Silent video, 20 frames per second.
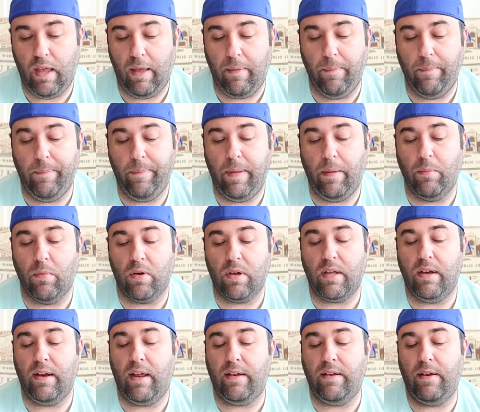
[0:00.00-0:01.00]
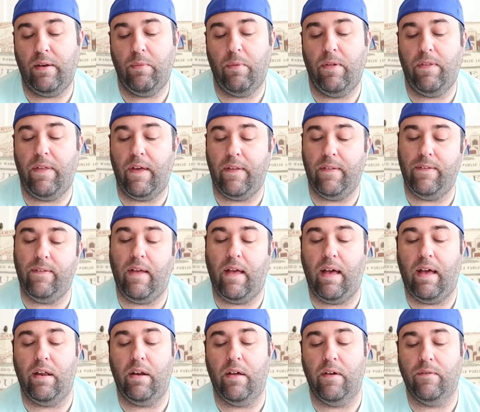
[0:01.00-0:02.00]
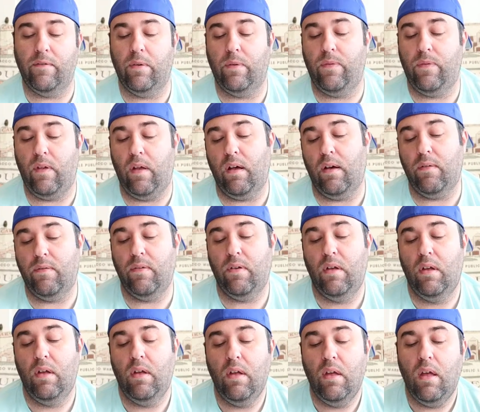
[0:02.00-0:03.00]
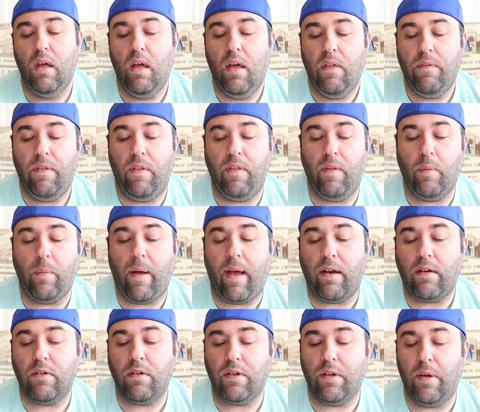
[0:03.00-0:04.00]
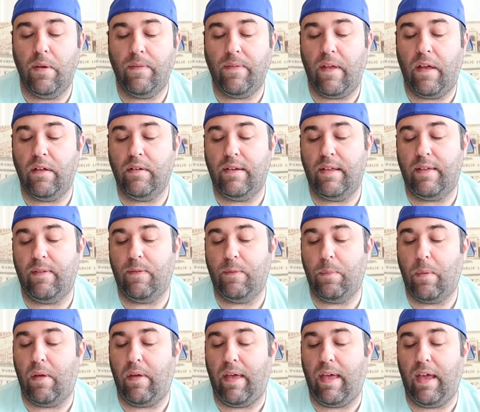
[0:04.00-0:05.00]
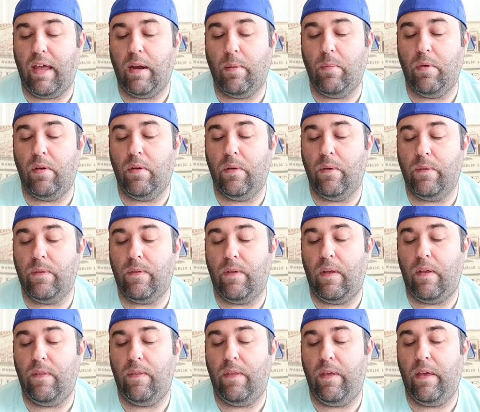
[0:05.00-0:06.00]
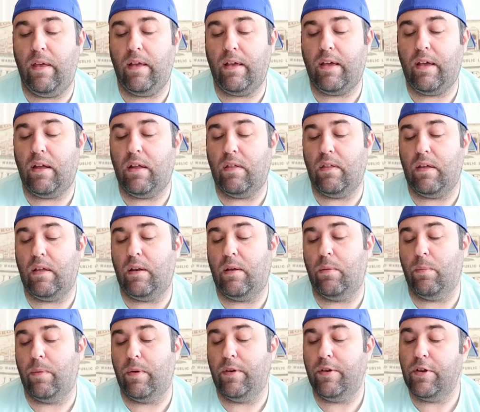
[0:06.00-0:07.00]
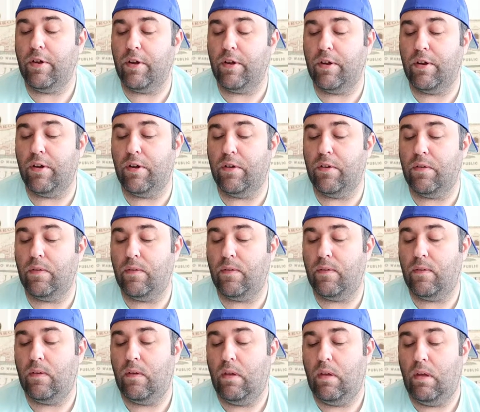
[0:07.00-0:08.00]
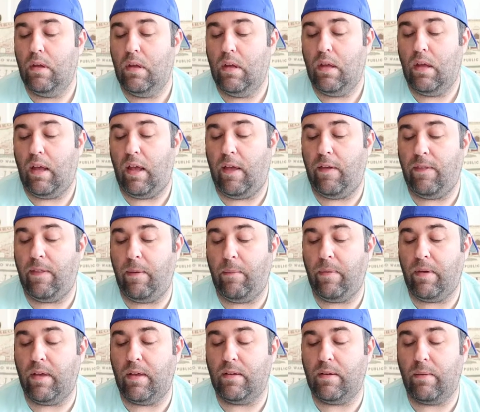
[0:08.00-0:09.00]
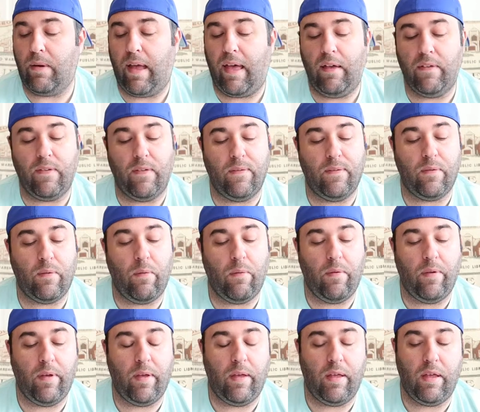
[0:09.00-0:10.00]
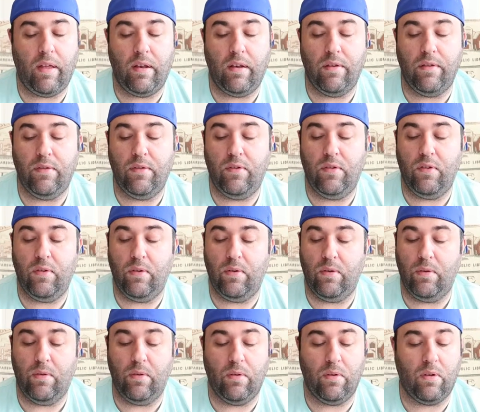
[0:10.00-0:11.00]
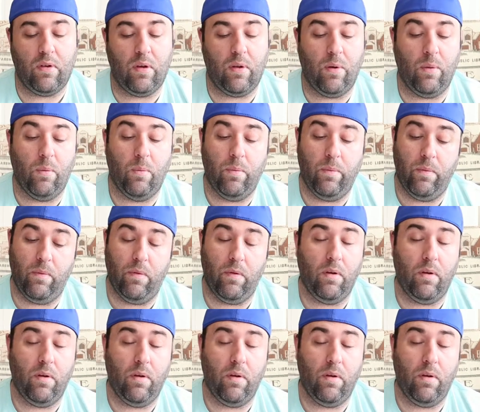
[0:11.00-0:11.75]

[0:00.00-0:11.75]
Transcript: and be more connected with that side of herself. Then the raptor goes out to eat small animals, and then Karolina returns. And then we cut to where Alice is going to go to